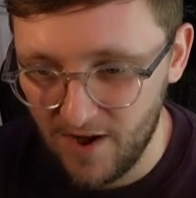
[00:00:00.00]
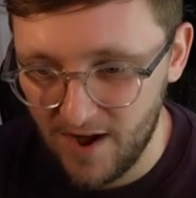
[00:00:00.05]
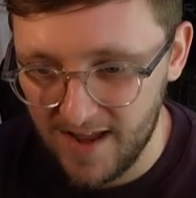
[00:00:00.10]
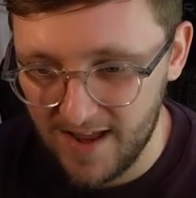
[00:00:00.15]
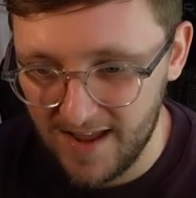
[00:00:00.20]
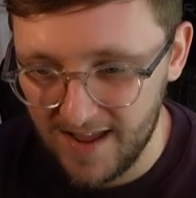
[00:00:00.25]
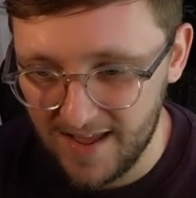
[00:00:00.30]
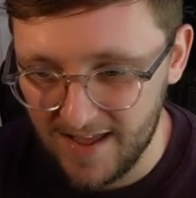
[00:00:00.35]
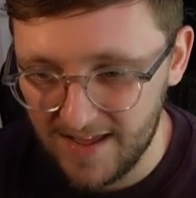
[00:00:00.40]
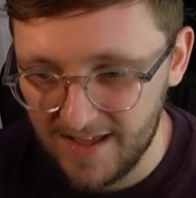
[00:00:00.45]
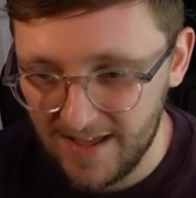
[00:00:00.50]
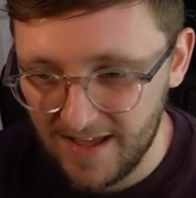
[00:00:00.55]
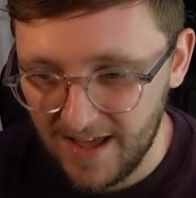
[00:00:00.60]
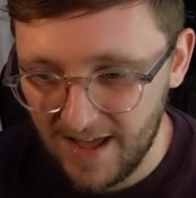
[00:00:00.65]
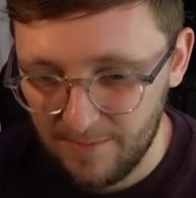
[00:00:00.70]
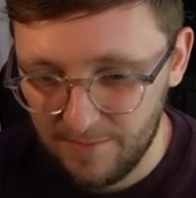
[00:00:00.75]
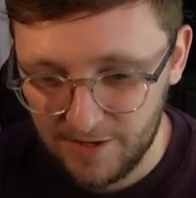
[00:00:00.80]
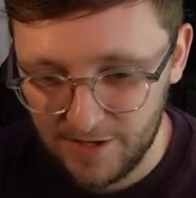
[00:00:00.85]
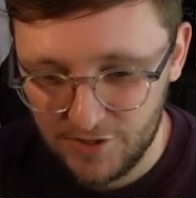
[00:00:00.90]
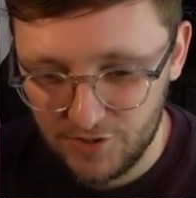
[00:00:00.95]
right here.
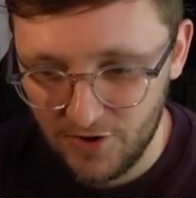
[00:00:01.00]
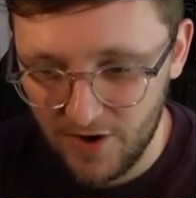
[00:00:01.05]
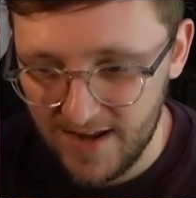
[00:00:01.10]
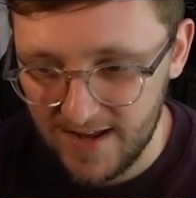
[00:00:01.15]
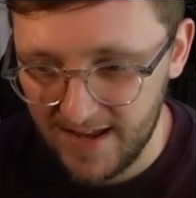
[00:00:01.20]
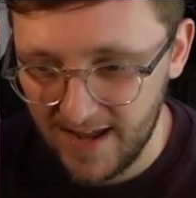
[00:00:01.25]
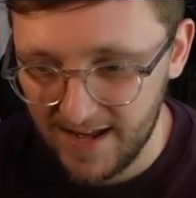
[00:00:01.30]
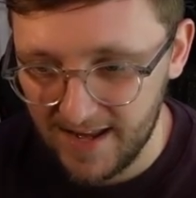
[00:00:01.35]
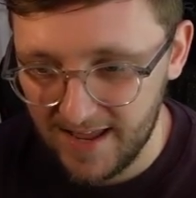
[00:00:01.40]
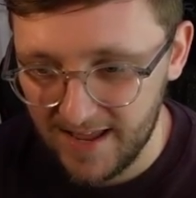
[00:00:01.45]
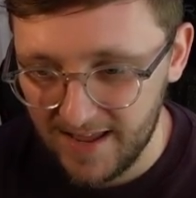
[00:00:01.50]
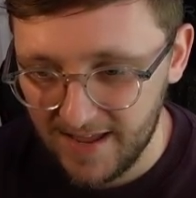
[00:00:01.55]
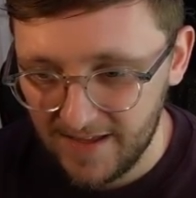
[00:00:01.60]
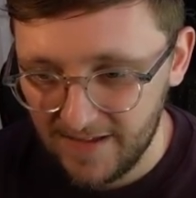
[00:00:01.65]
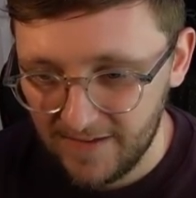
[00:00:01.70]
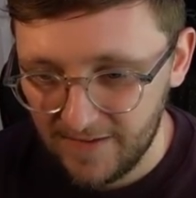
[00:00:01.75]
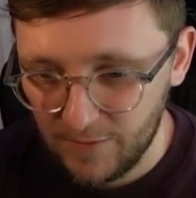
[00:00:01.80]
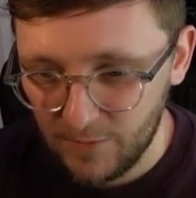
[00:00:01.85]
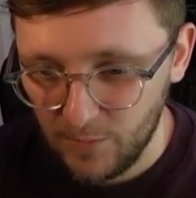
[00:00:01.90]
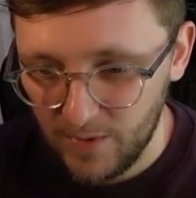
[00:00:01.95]
I'm going to try and get it.
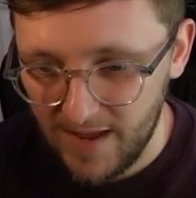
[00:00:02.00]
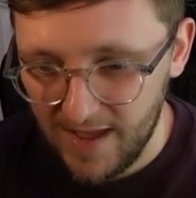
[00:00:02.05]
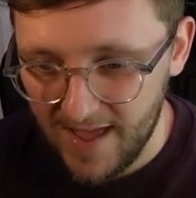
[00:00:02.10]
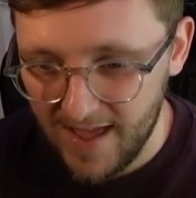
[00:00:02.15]
We